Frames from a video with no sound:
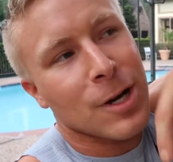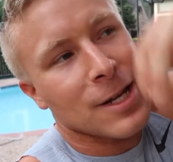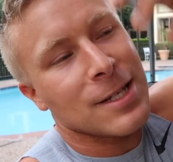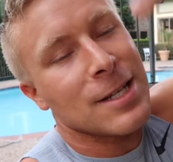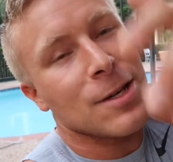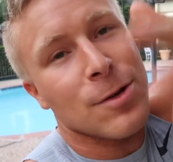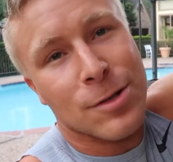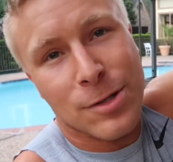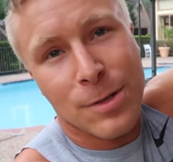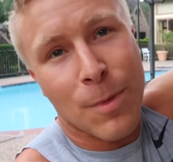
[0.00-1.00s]
We're gonna continue
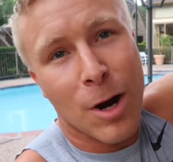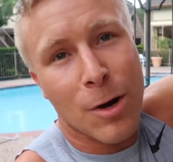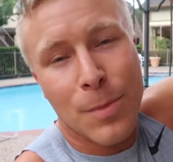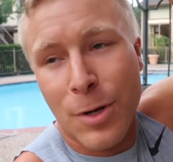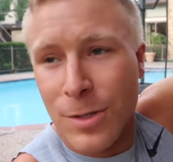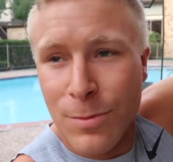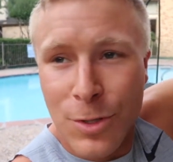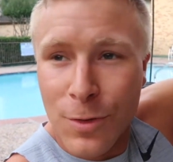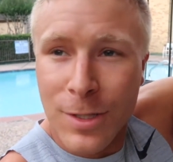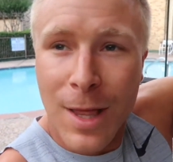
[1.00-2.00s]
into tomorrow, because I'm
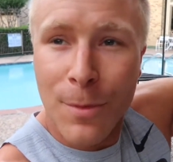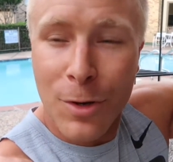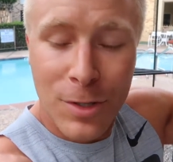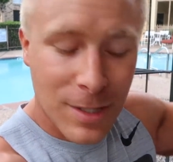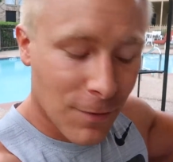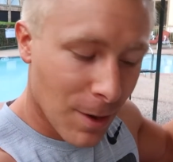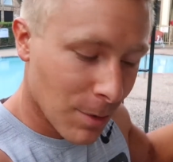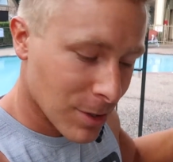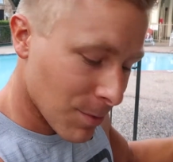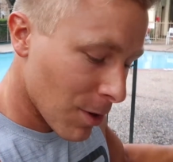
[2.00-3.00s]
sure there's a lot more good stuff
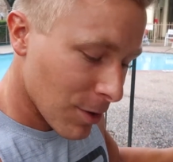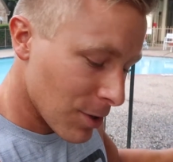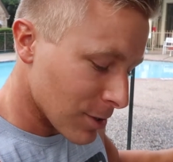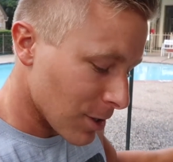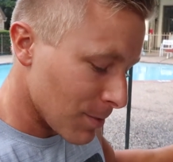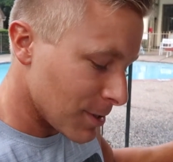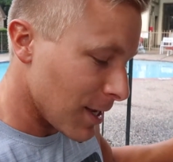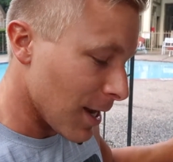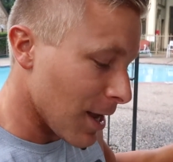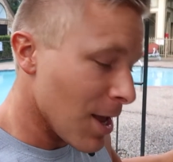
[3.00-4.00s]
coming on tomorrow that you guys are gonna be
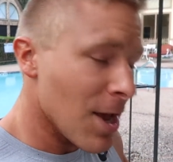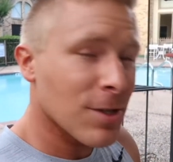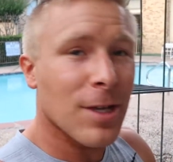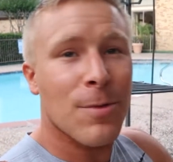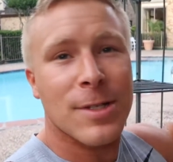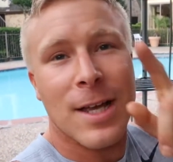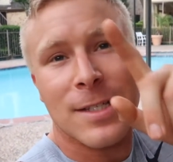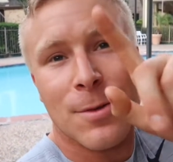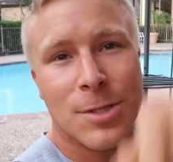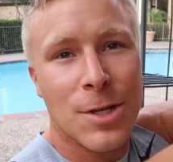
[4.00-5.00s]
seeing. So anyways,
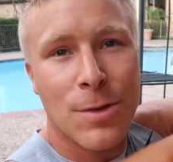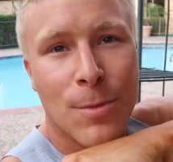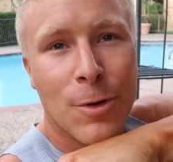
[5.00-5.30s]
guys, I will see you in the